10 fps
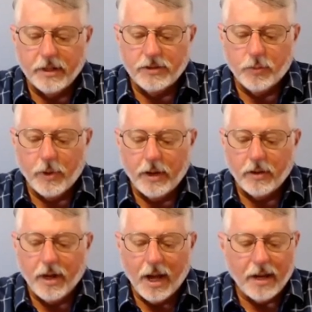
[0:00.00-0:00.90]
we are
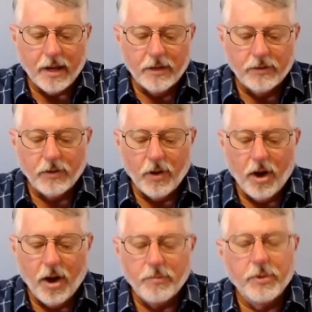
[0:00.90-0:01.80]
not under
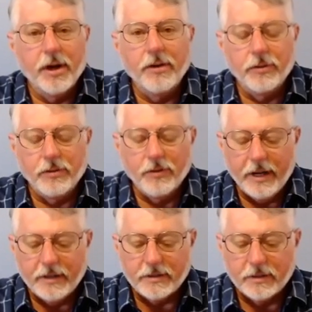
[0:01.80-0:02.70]
law but under
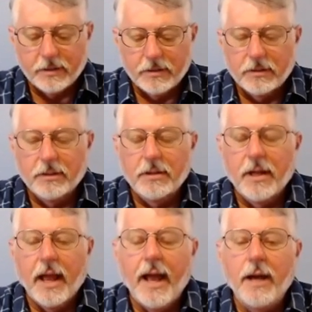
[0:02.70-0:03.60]
grace?
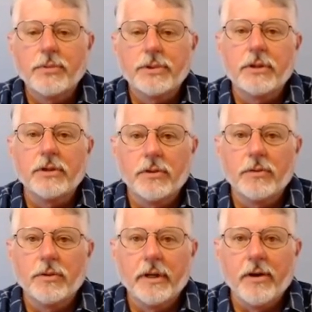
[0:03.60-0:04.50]

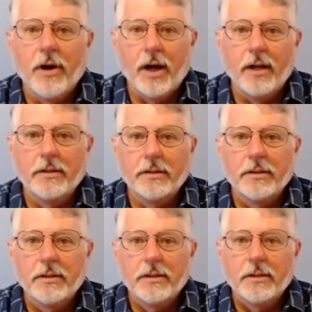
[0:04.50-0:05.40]
Absolutely not.
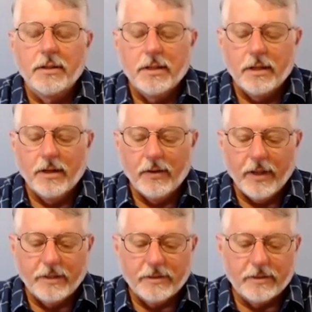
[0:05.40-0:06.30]
You know,
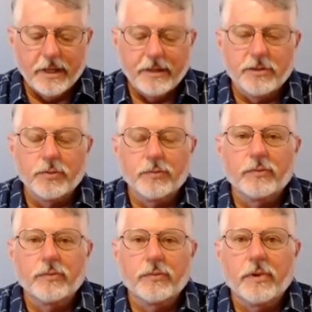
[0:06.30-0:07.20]
that's
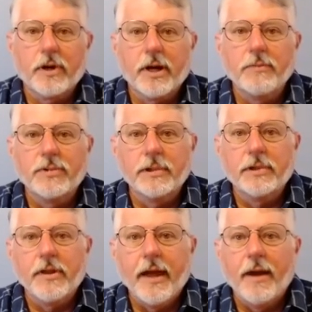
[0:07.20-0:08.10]
comes into
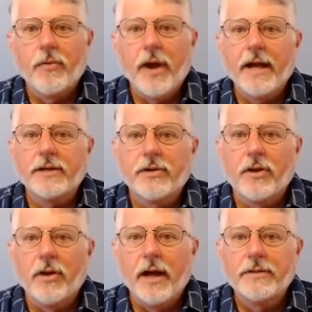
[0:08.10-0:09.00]
that
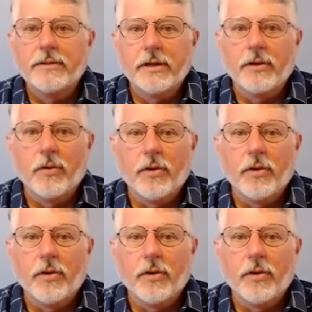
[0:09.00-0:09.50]
rationalizing or